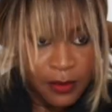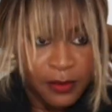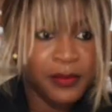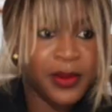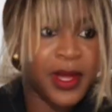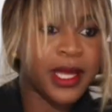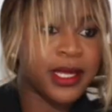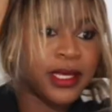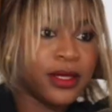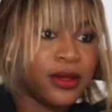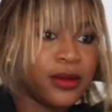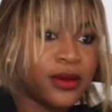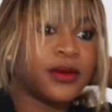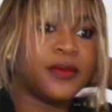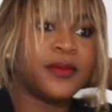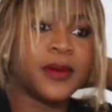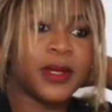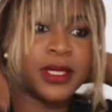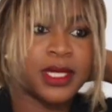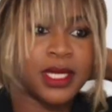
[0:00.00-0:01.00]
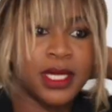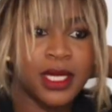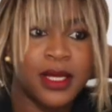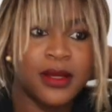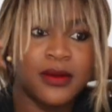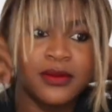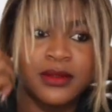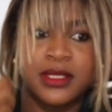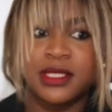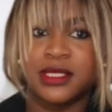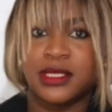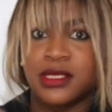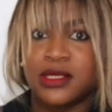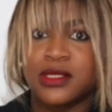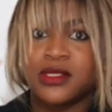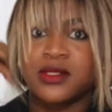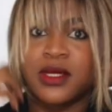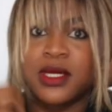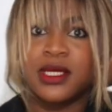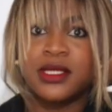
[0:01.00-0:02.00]
pack it up, and allow this
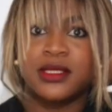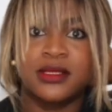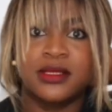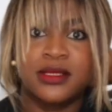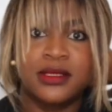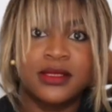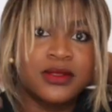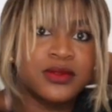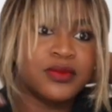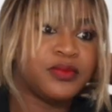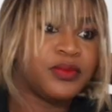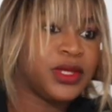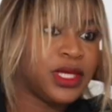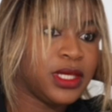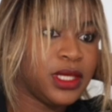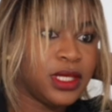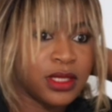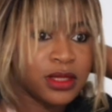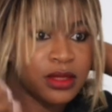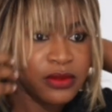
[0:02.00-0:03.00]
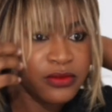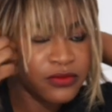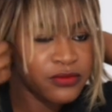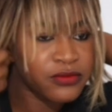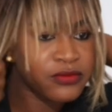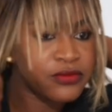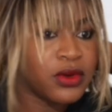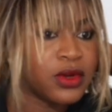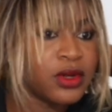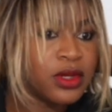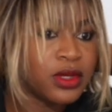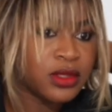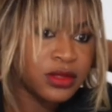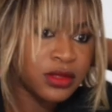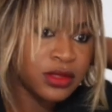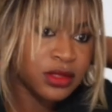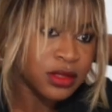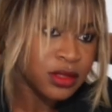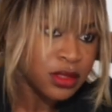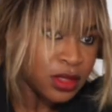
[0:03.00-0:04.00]
strand to be in the
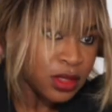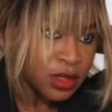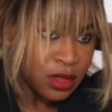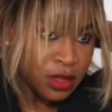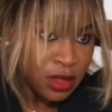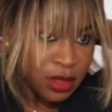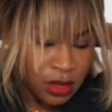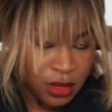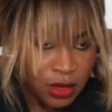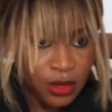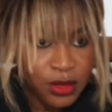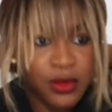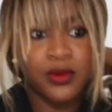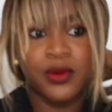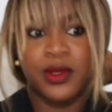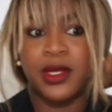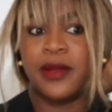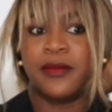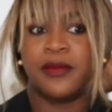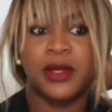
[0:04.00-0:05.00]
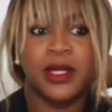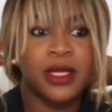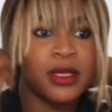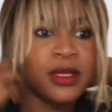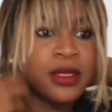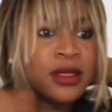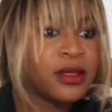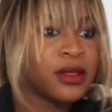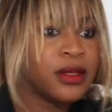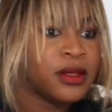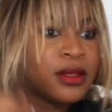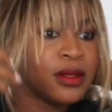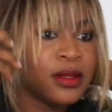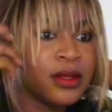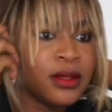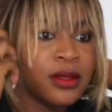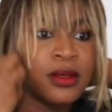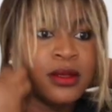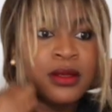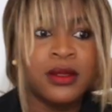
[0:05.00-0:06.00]
front, you know what I mean,
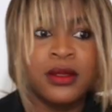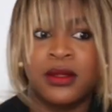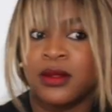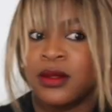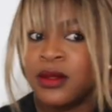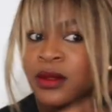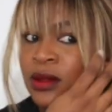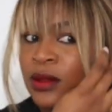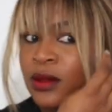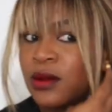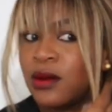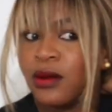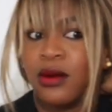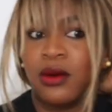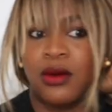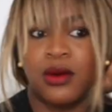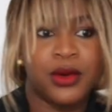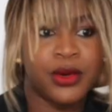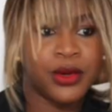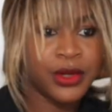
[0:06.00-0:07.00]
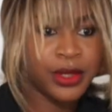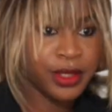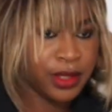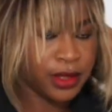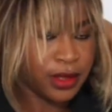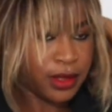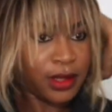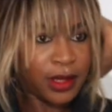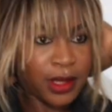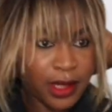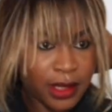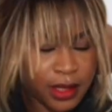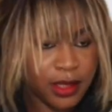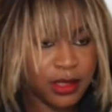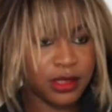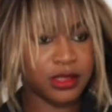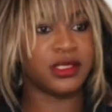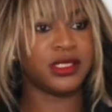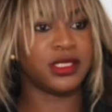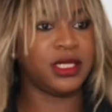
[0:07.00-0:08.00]
or I can
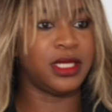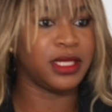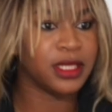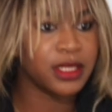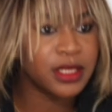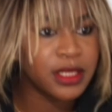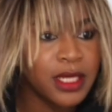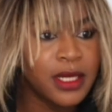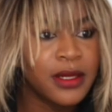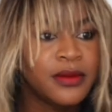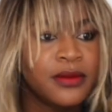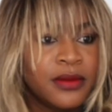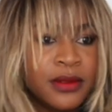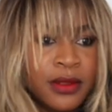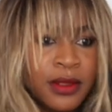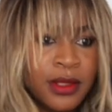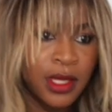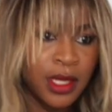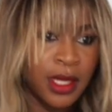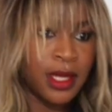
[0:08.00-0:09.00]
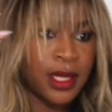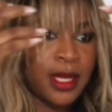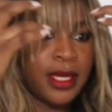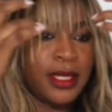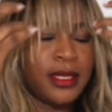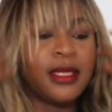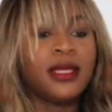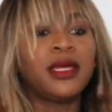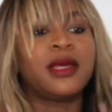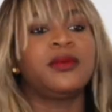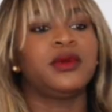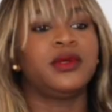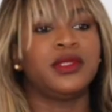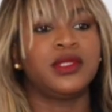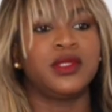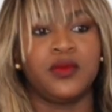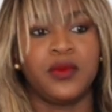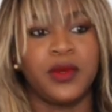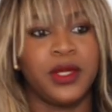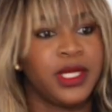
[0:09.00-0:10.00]
just let it down. I think I'm going
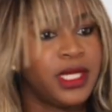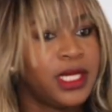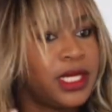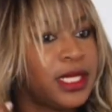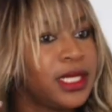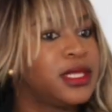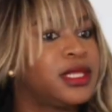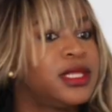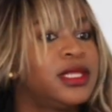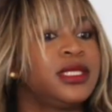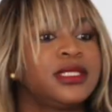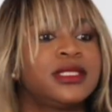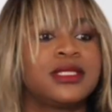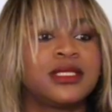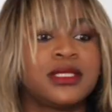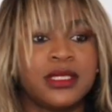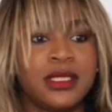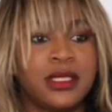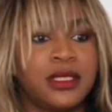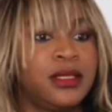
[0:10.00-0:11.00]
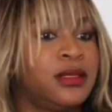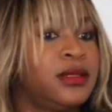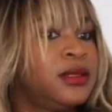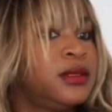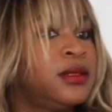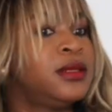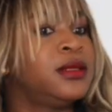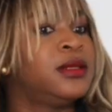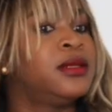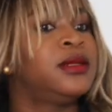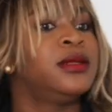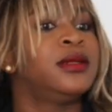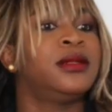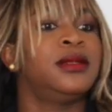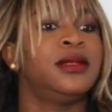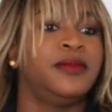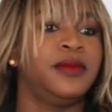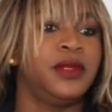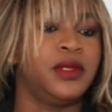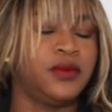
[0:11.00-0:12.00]
to wear it like this.
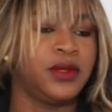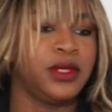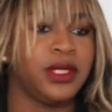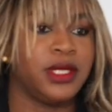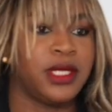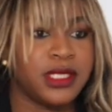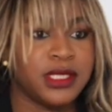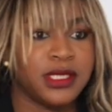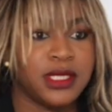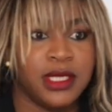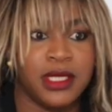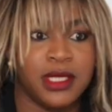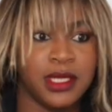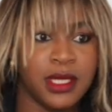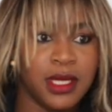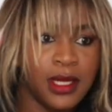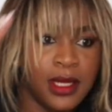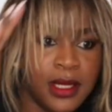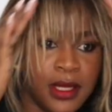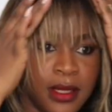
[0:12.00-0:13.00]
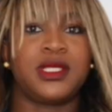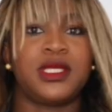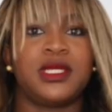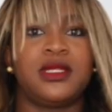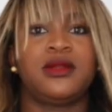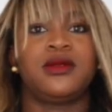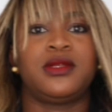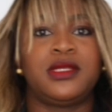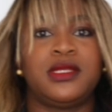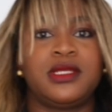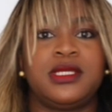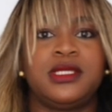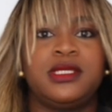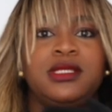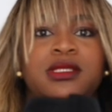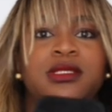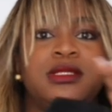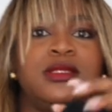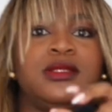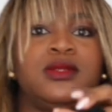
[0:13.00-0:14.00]
Let me know what you guys think. Putting on
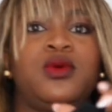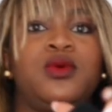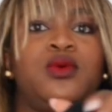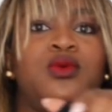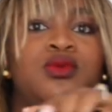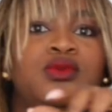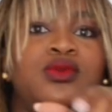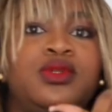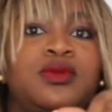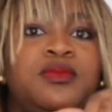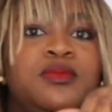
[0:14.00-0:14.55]
this old